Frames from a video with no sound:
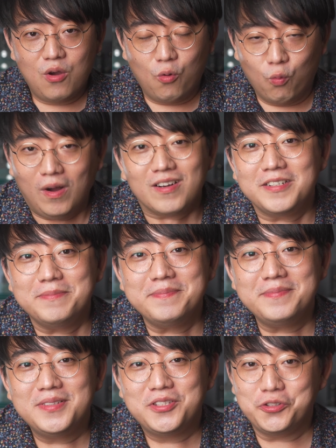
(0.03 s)
Welcome
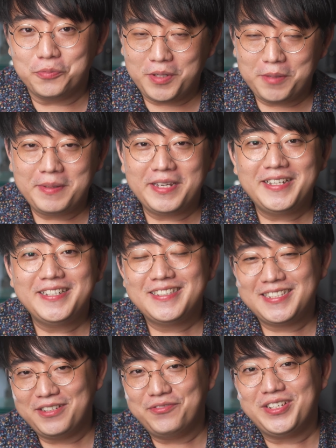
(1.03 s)
to
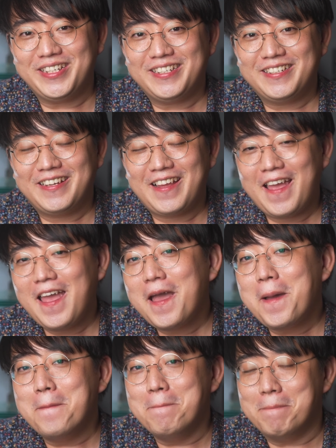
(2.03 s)
PPTV.
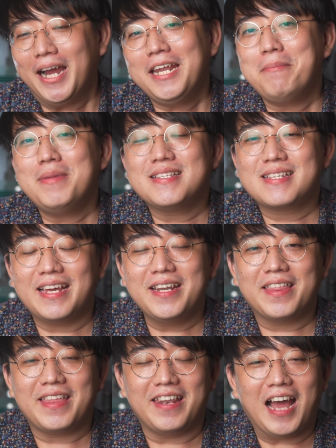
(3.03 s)
My name is
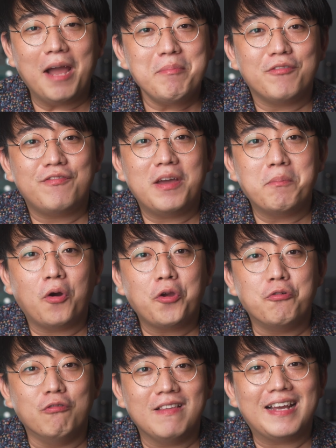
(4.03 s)
Kenneth and I'm a fat boy
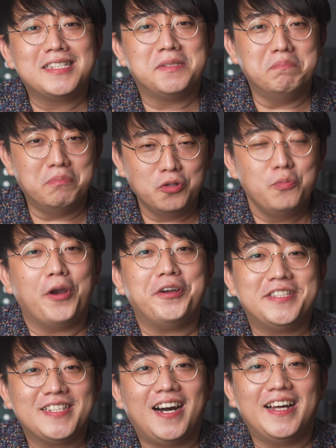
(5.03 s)
who likes blueberry
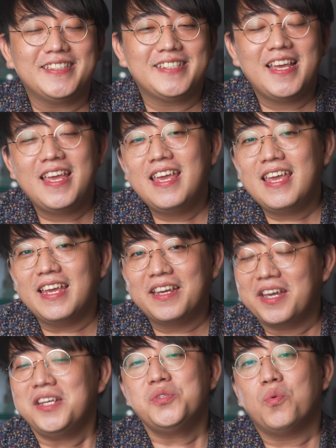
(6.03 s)
tart. In
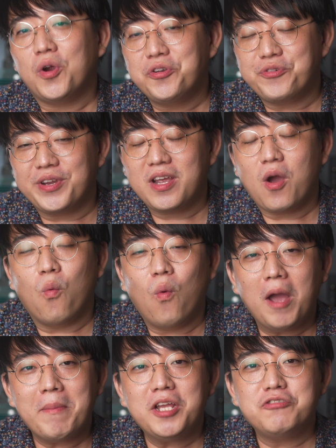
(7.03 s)
case you're wondering
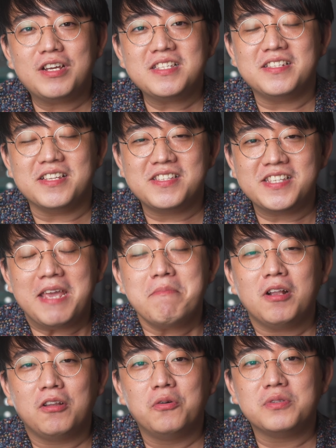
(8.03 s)
why am I dressed in the same
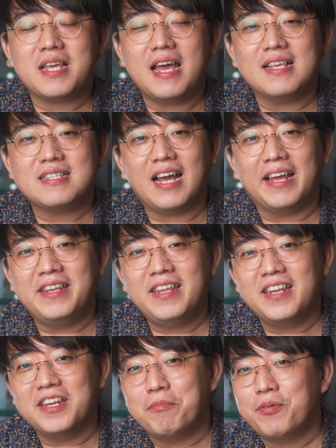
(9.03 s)
clothes as I
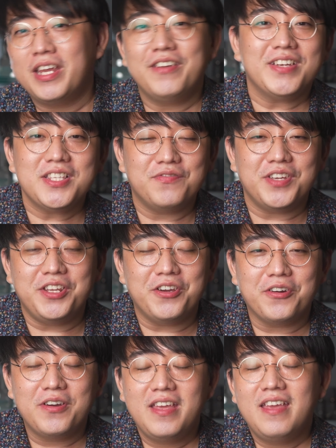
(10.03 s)
did in the previous
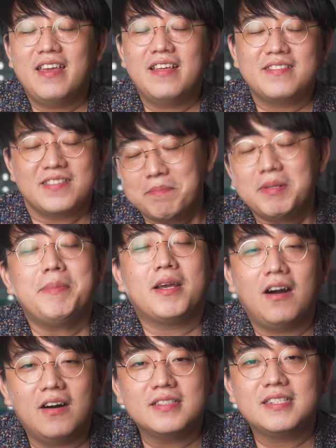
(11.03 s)
video, it's simply
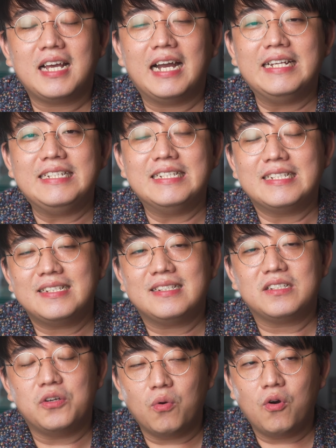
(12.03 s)
because I
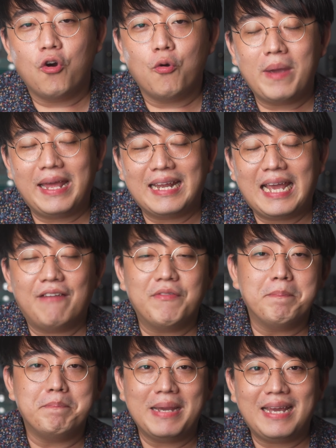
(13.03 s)
didn't go home and I
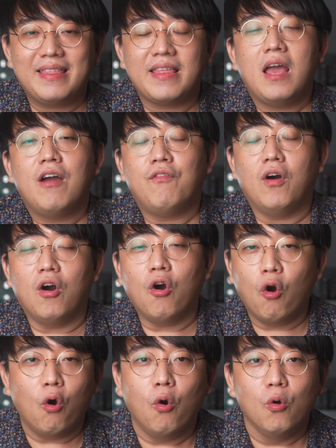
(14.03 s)
haven't bathed for a
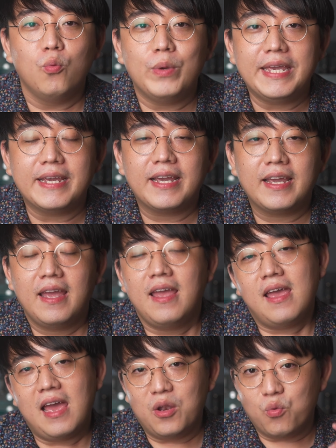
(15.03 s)
whole week.
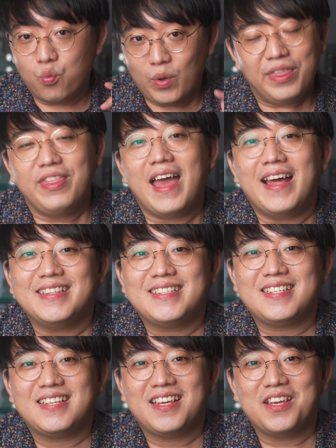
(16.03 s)
And with
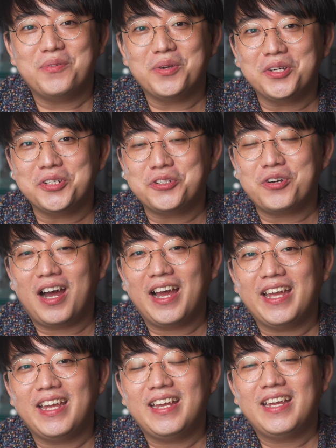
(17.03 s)
that, we're going to
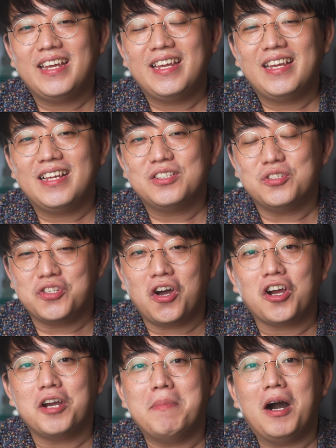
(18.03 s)
try to
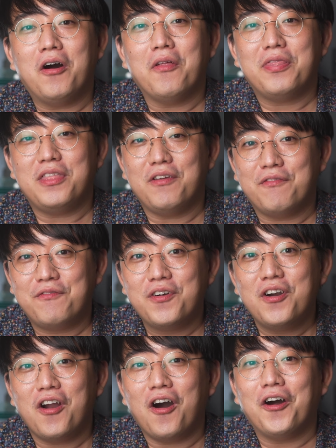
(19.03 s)
talk about the
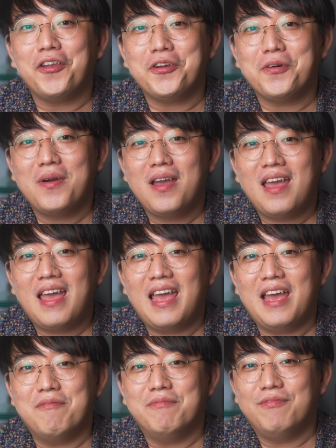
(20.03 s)
FiR Audio
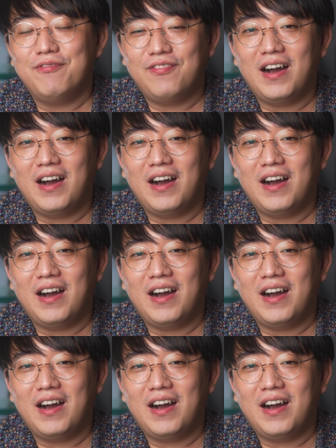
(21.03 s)
M5.